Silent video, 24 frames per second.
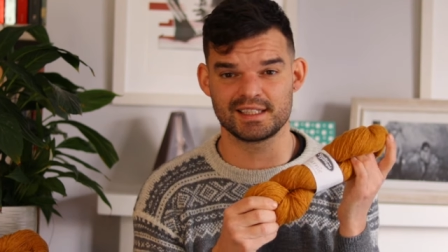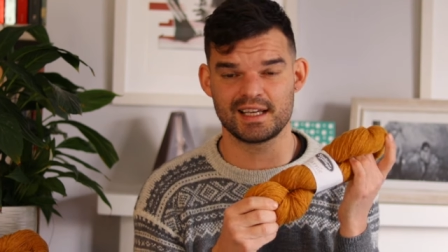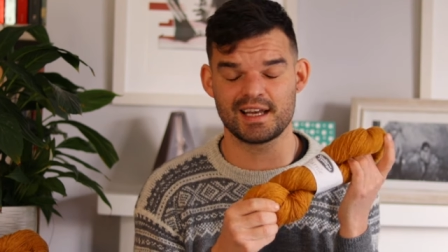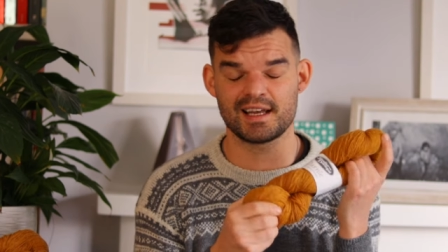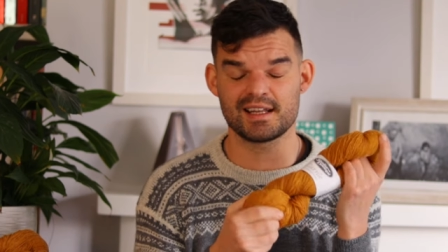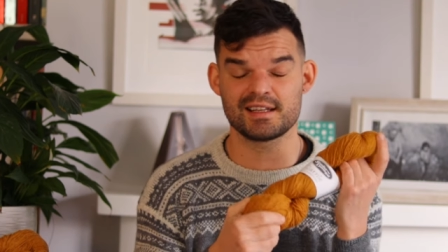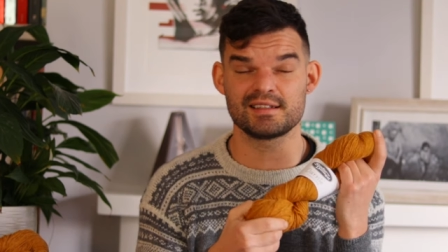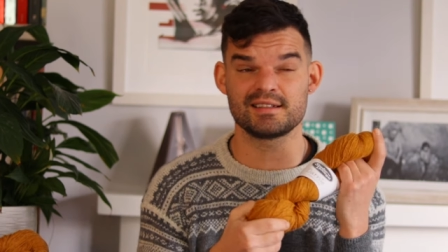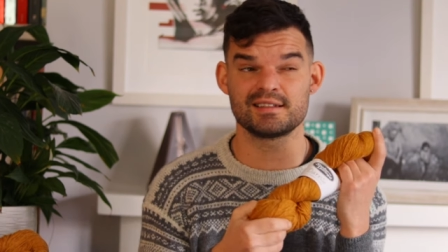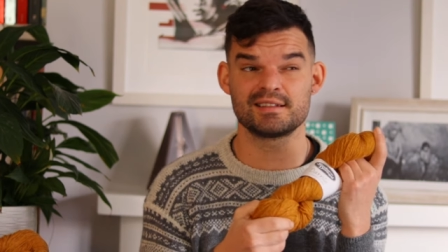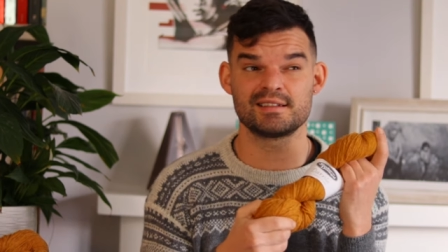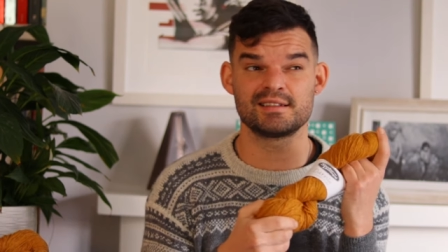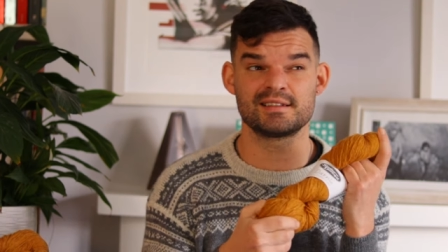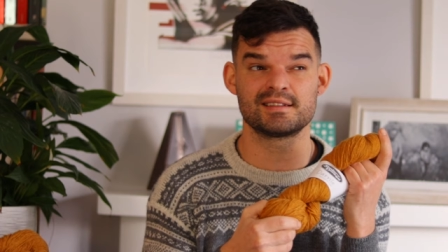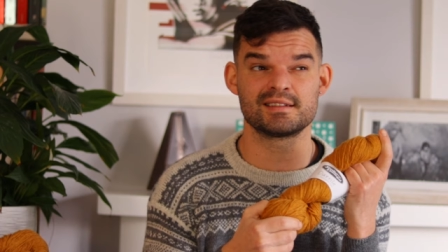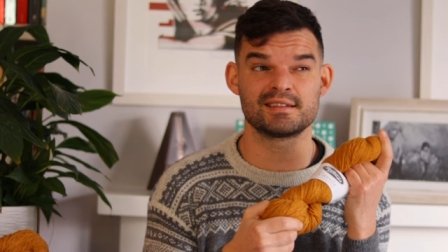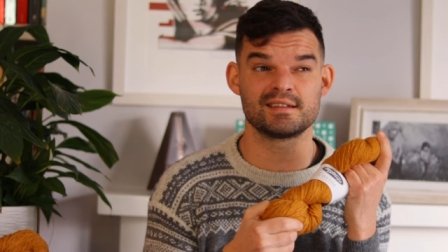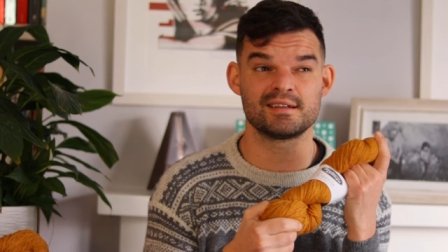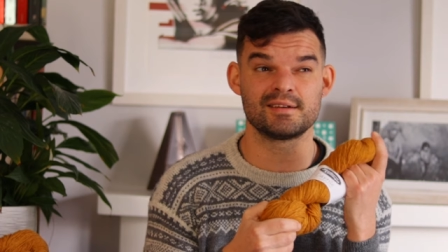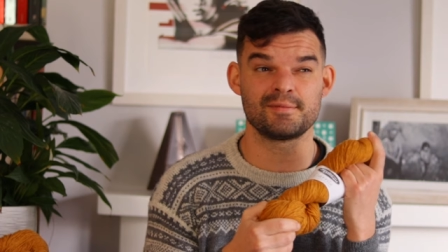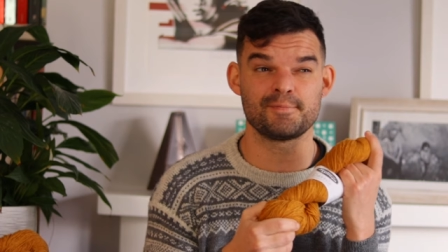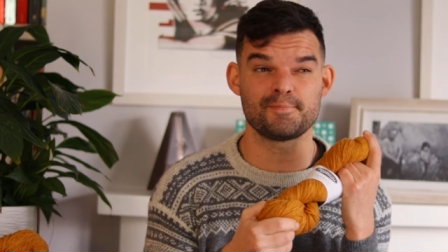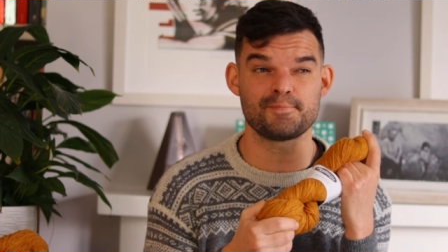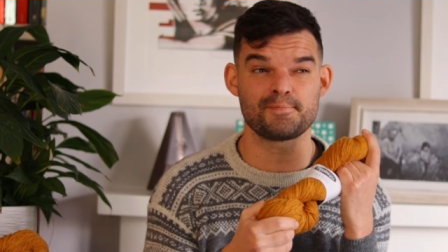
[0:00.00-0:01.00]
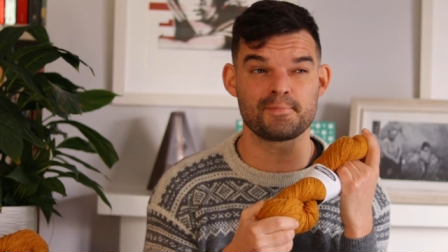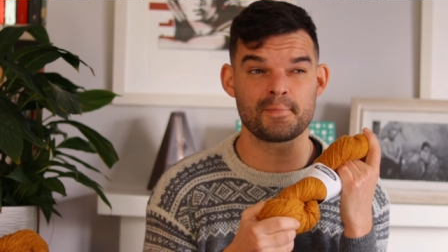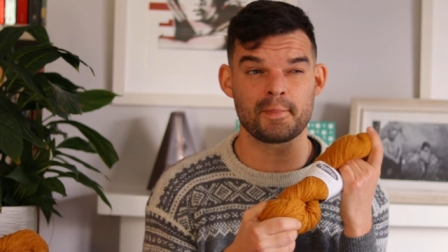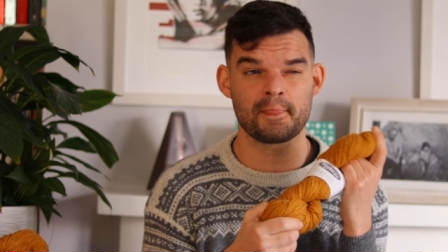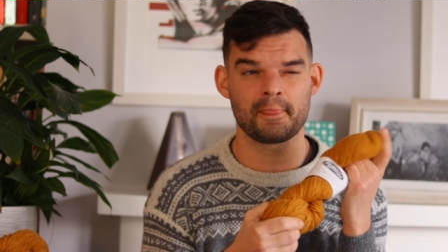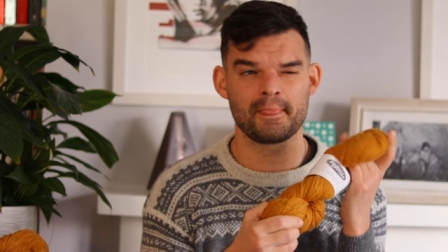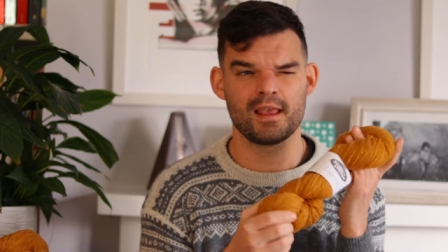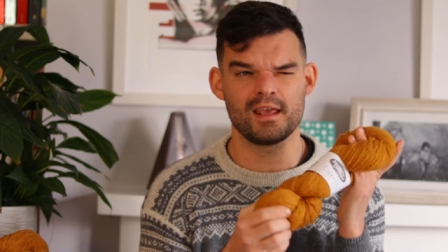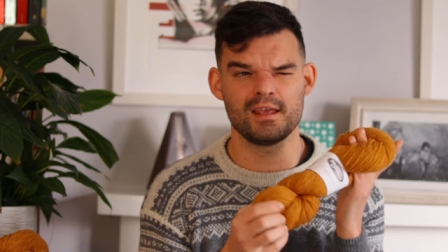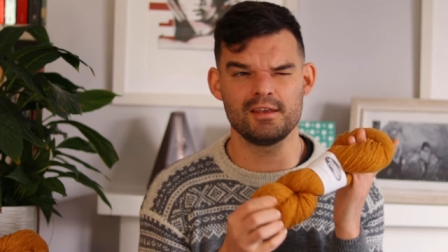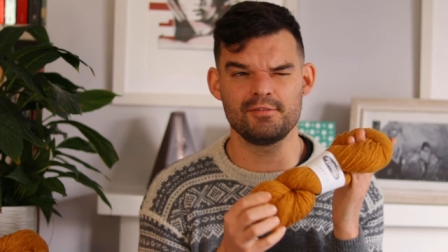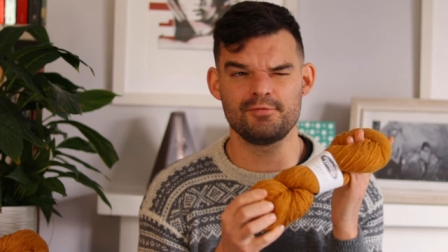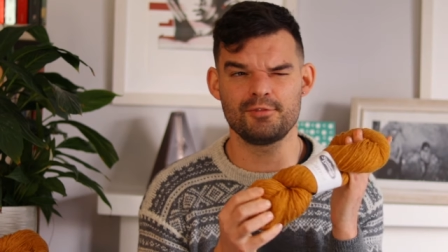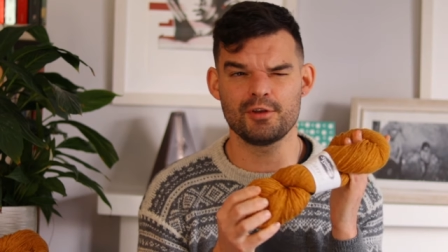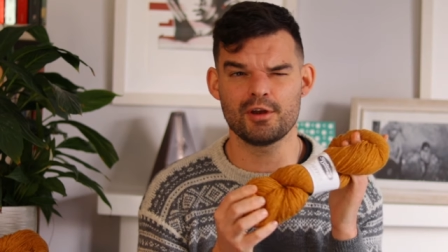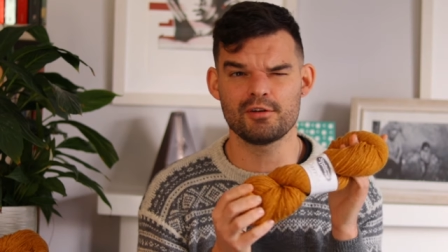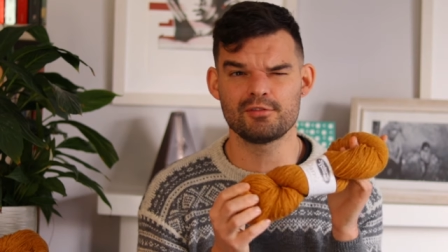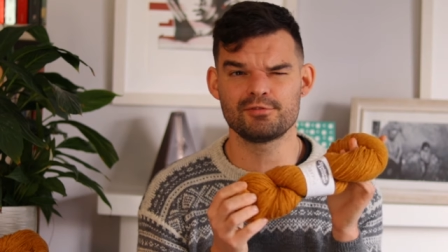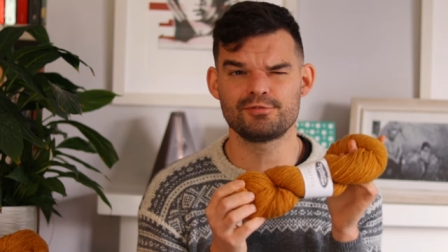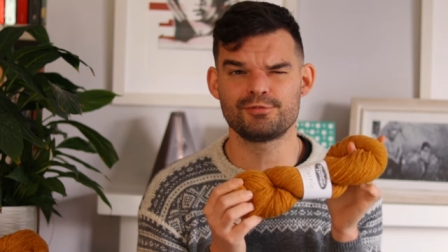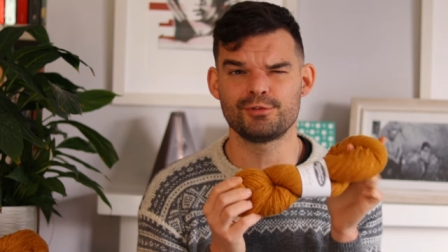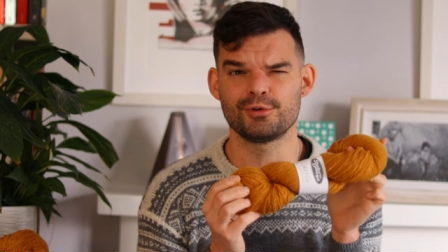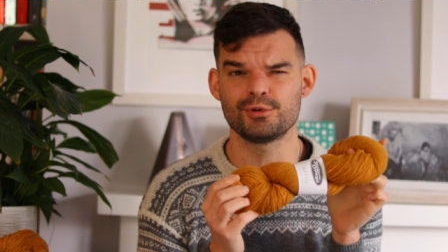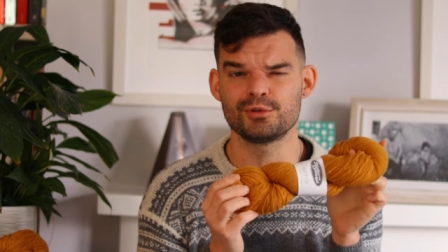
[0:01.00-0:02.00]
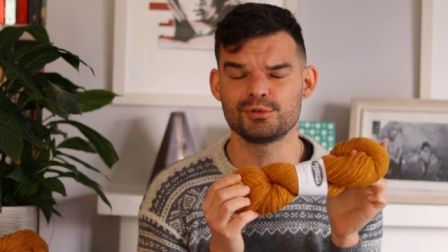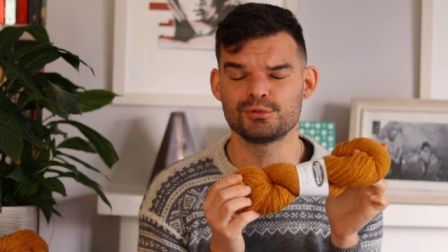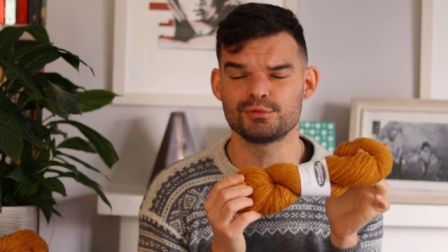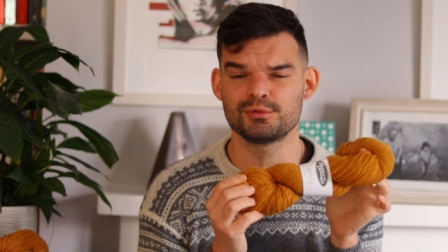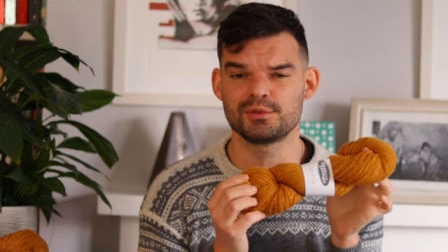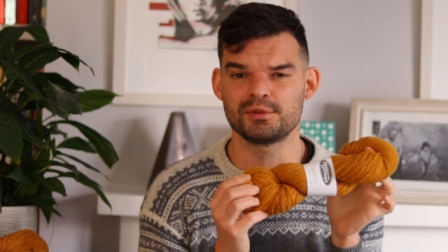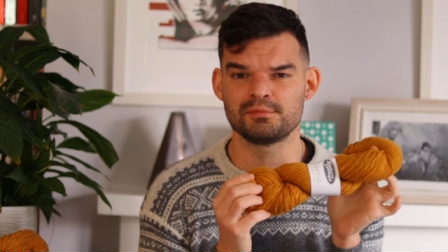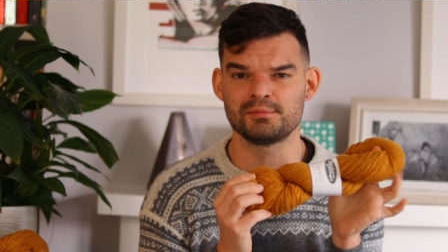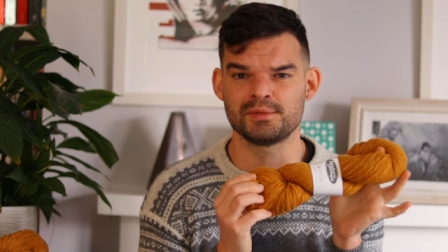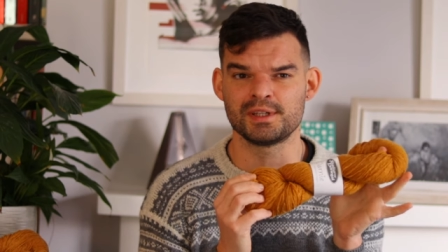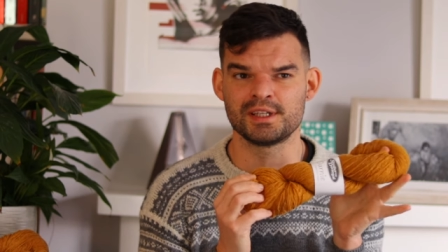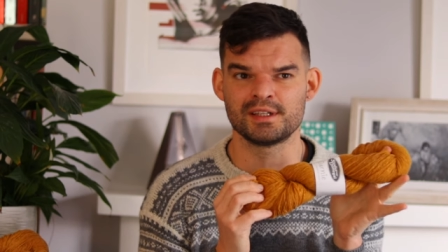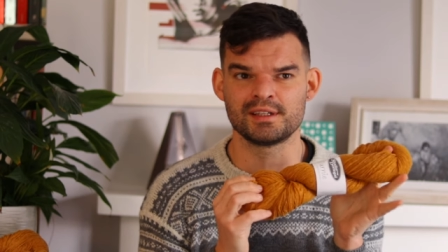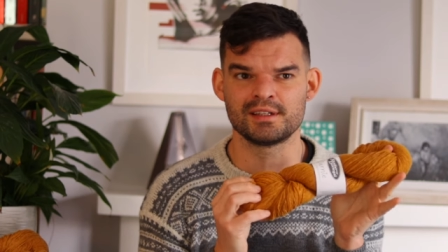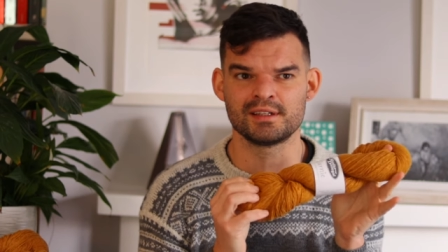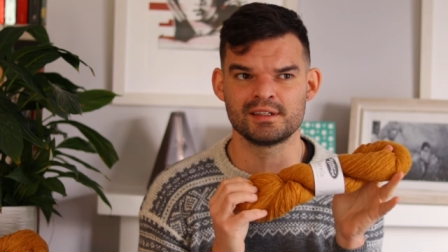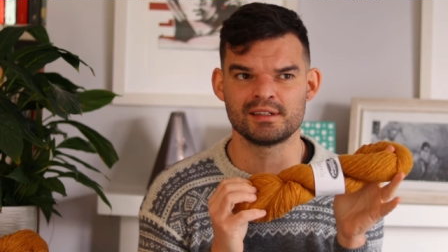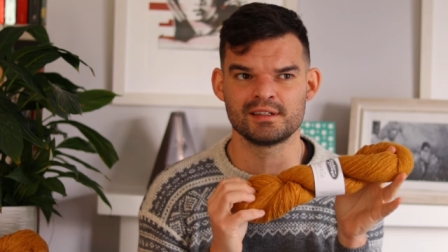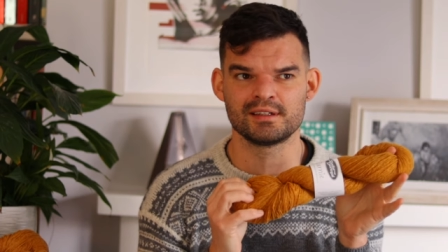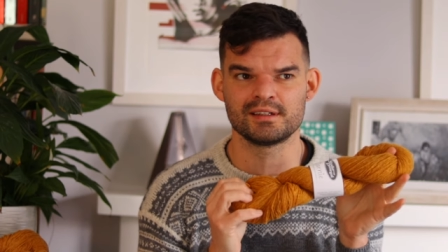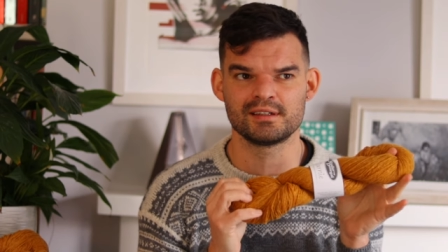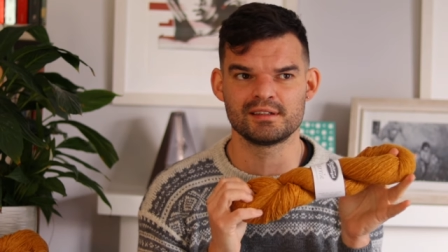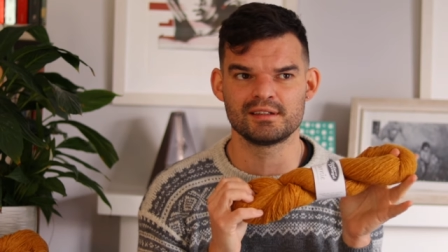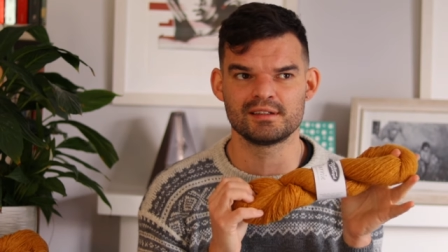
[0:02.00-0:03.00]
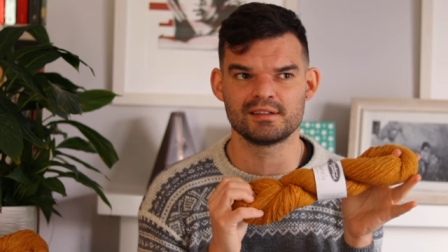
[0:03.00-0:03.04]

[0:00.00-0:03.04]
And uh, if you are following me